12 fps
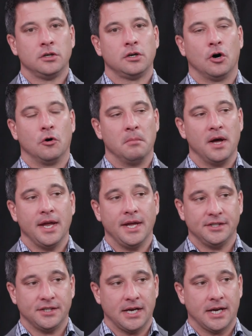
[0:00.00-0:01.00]
Called my
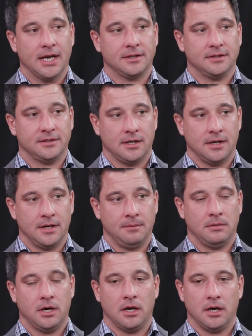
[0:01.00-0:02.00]
ASAC at the
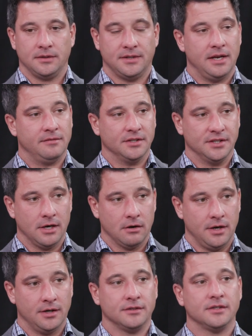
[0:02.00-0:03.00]
time, uh, mm-hmm. uh, Dave
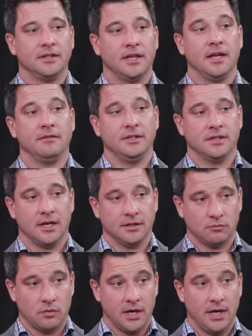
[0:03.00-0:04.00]
Hazarian, said, Dave, he's on
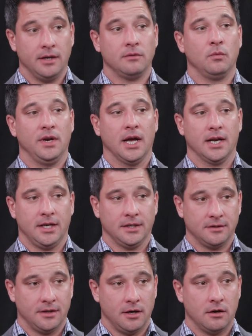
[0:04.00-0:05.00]
his way. We got to
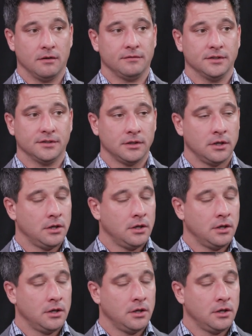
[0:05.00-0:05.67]
get to the office.